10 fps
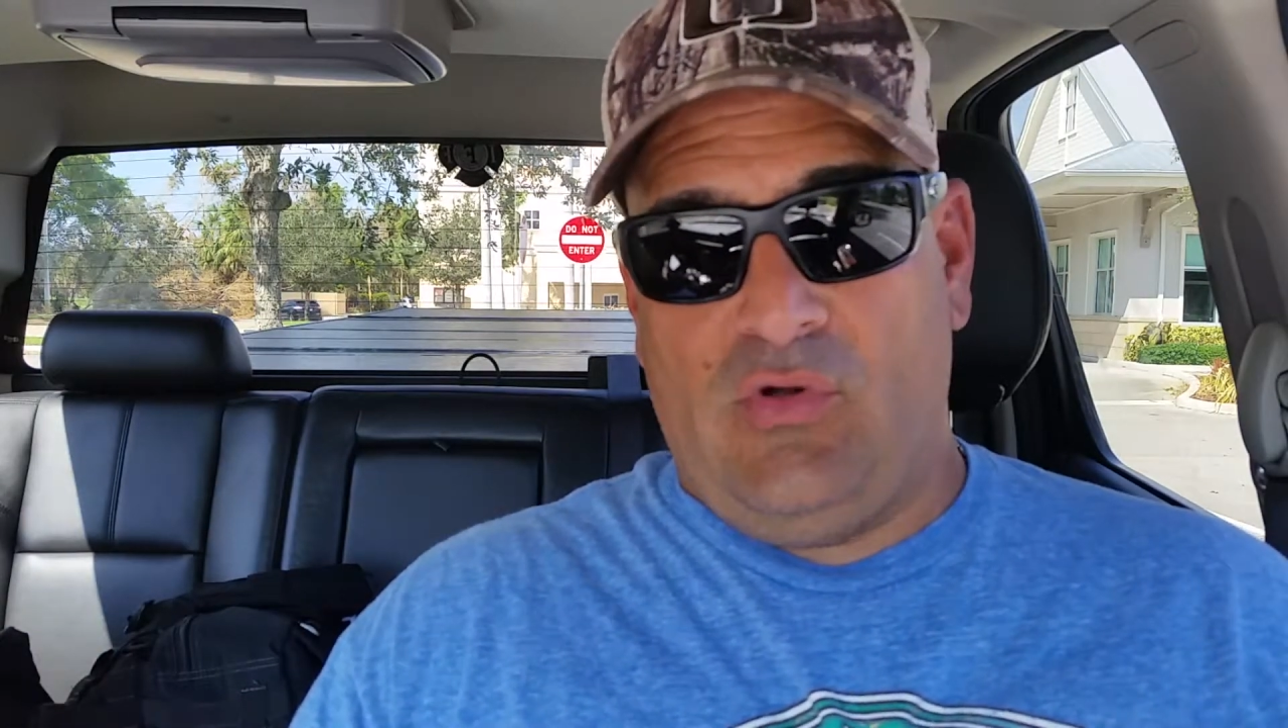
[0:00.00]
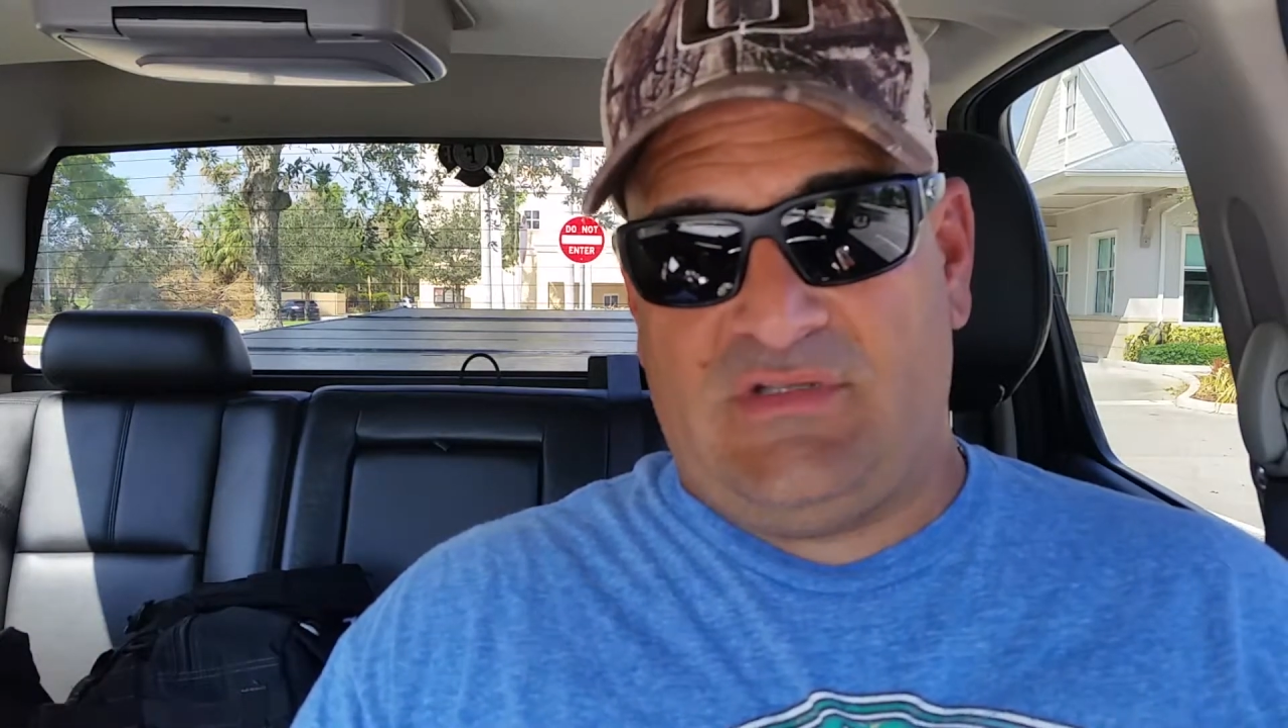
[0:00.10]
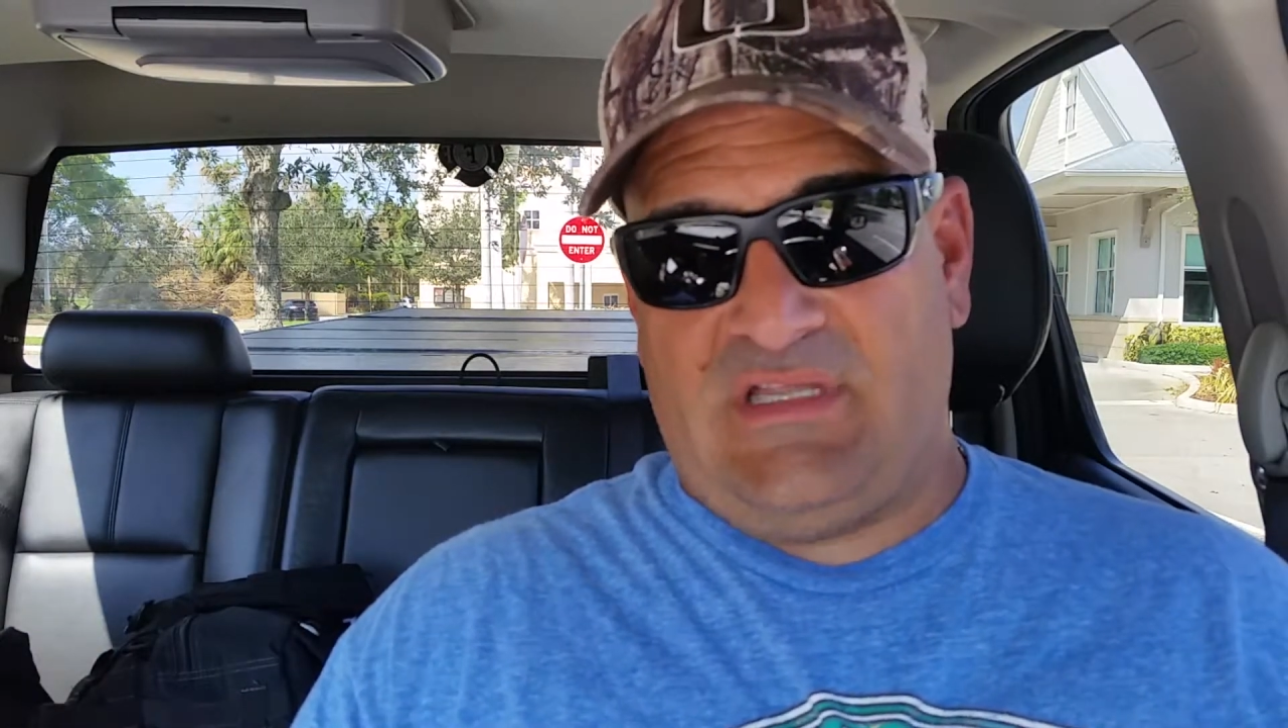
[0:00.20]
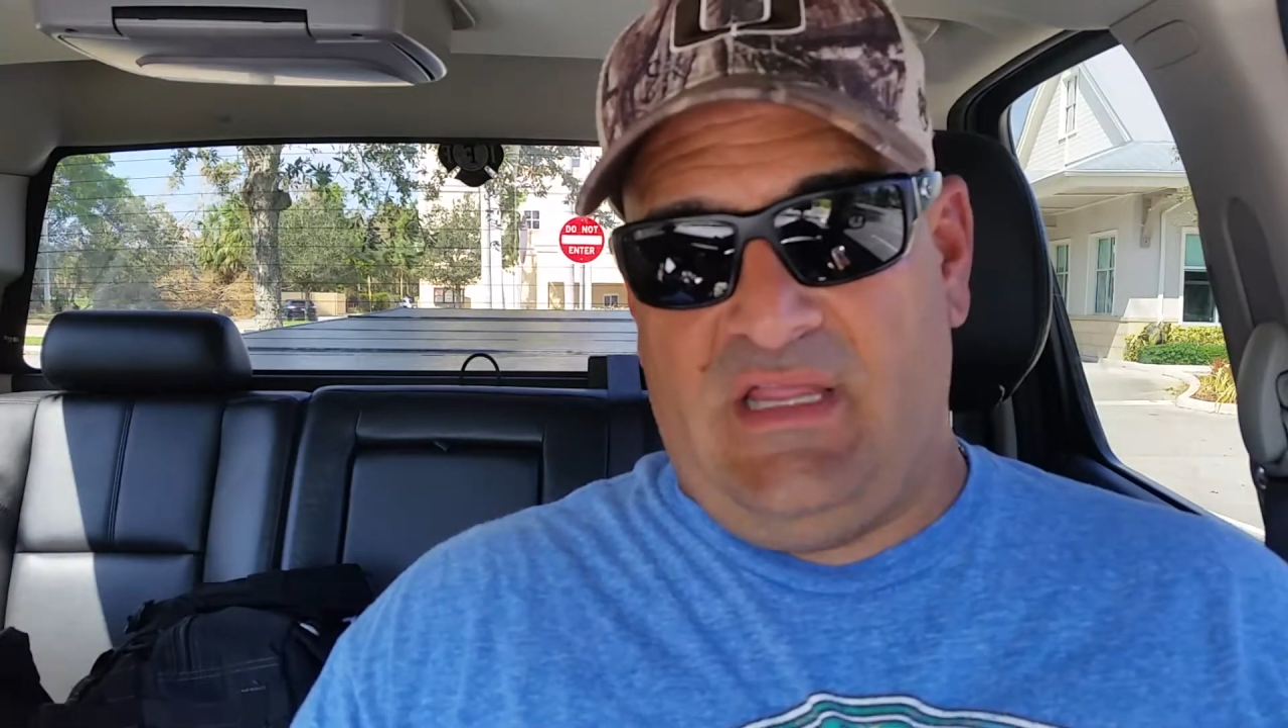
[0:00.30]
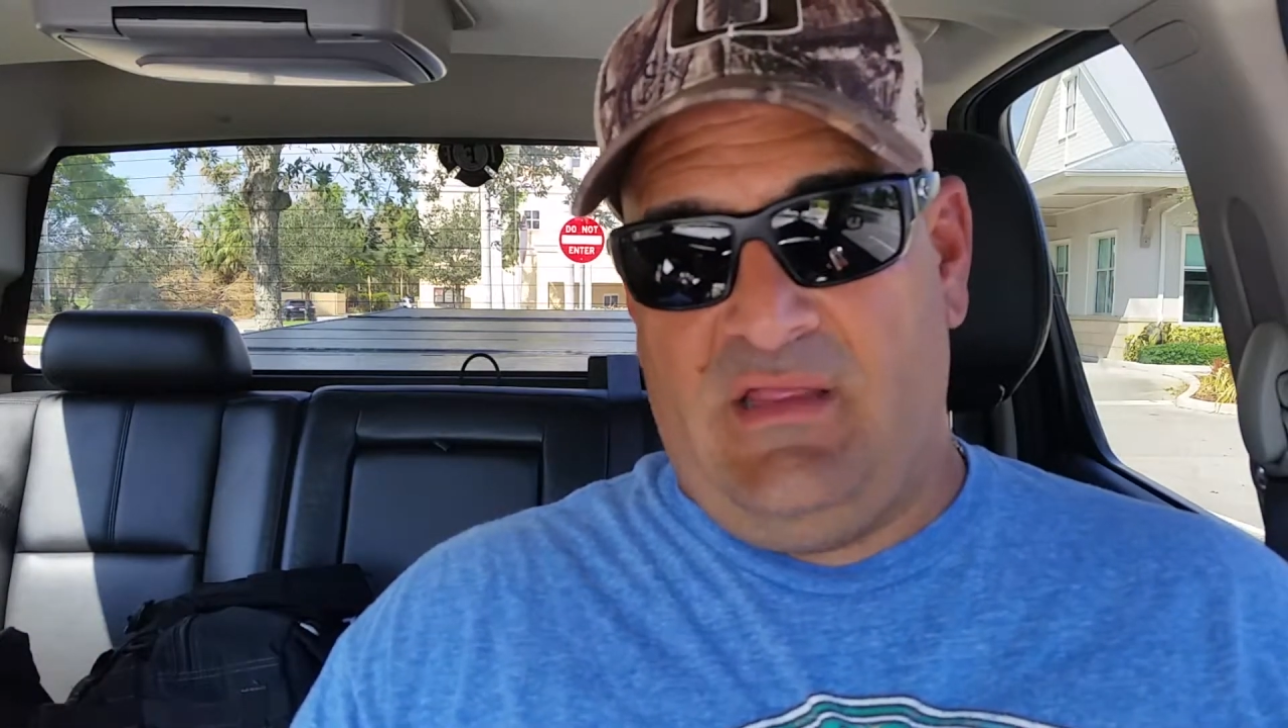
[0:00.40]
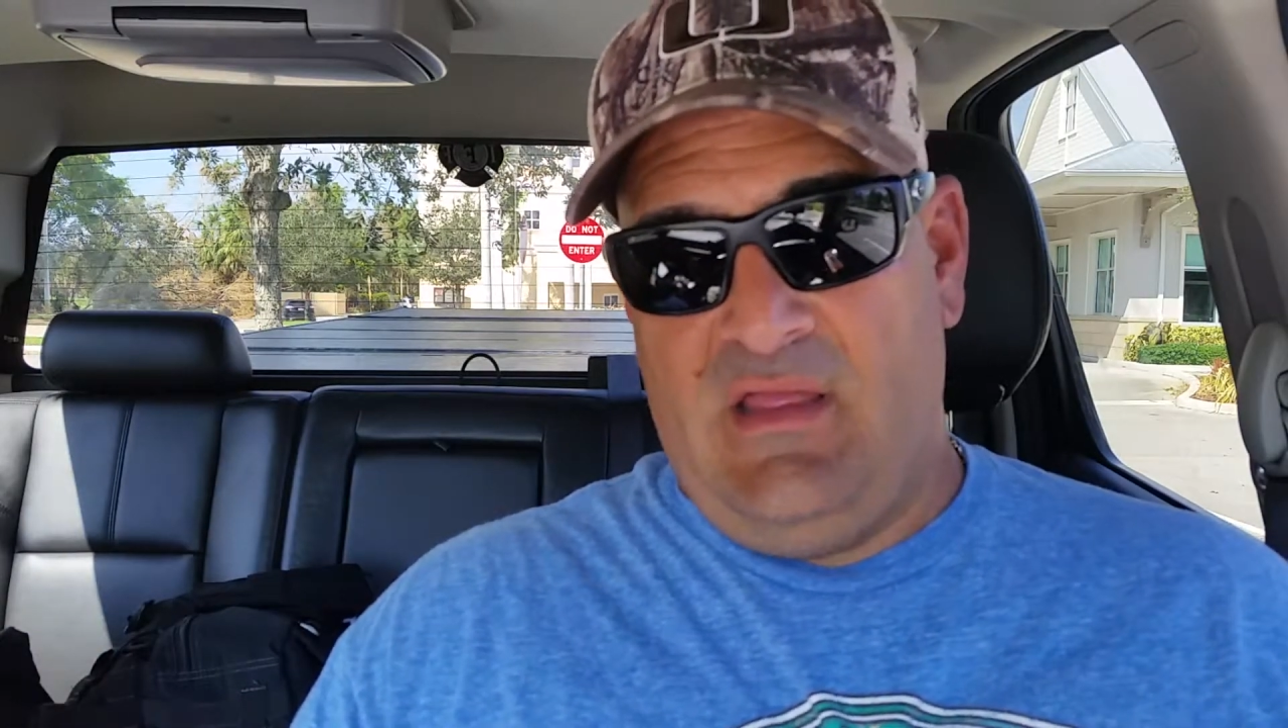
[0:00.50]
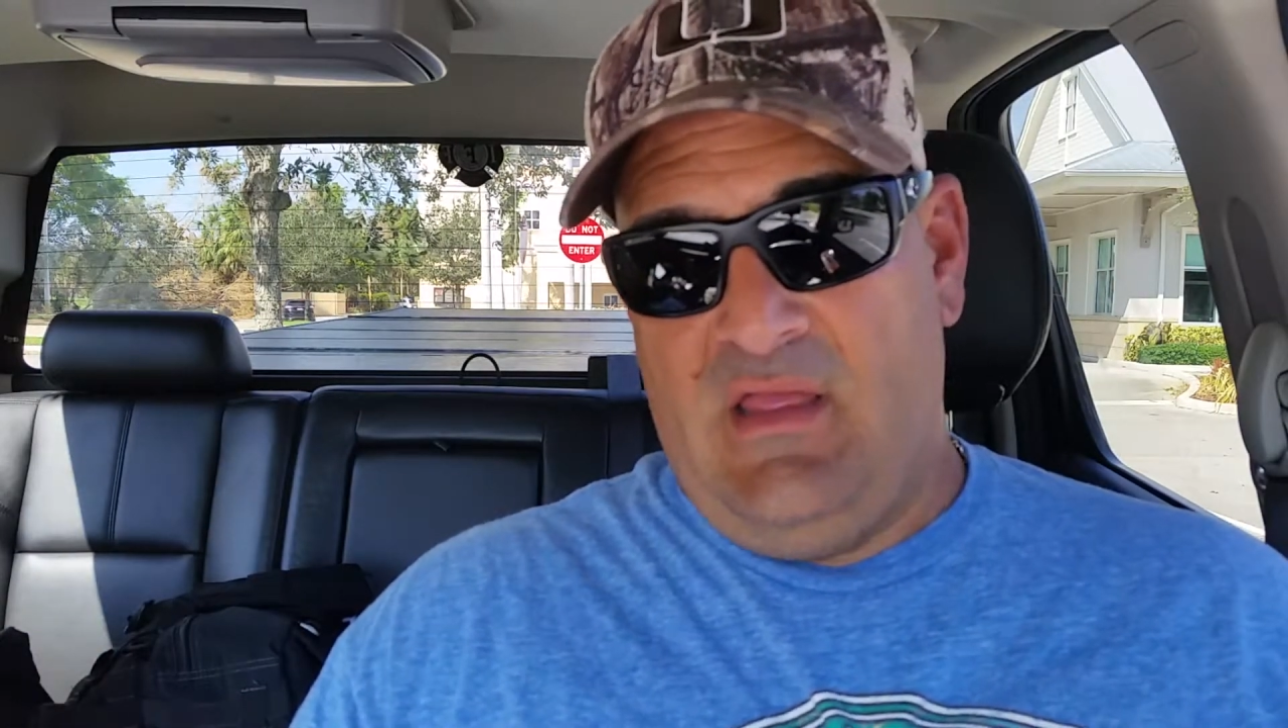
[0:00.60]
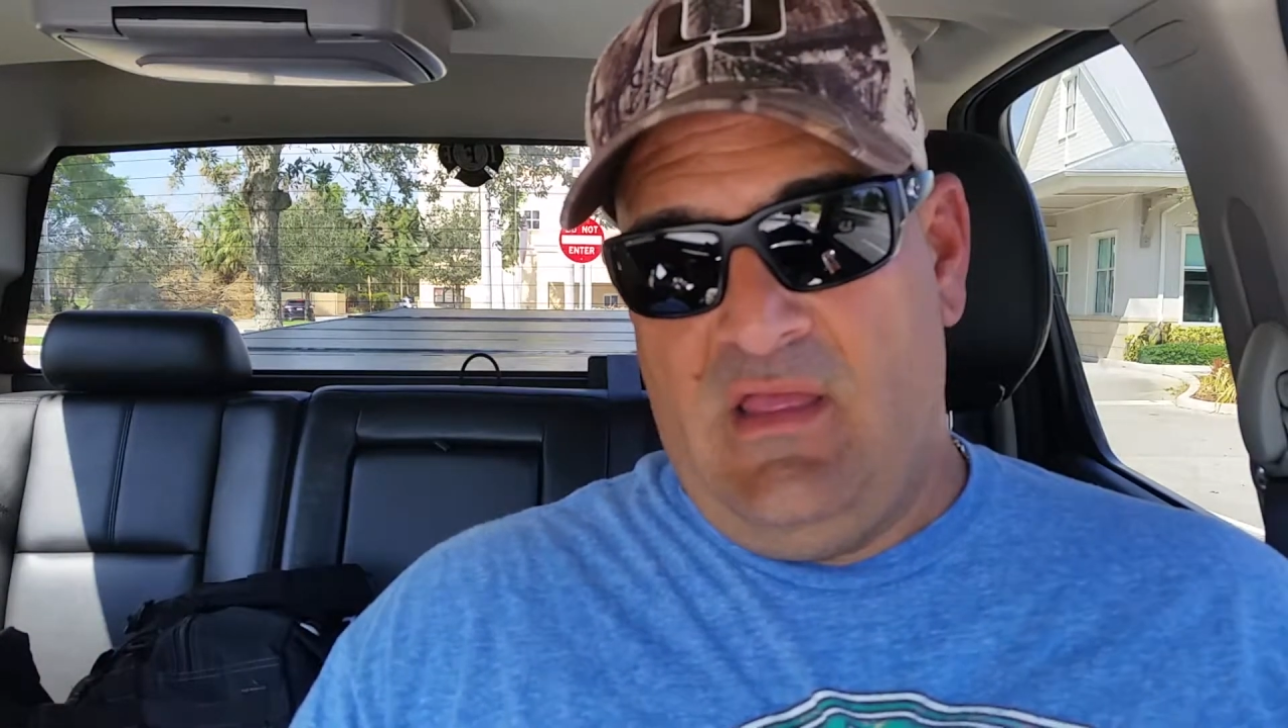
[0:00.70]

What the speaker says: will say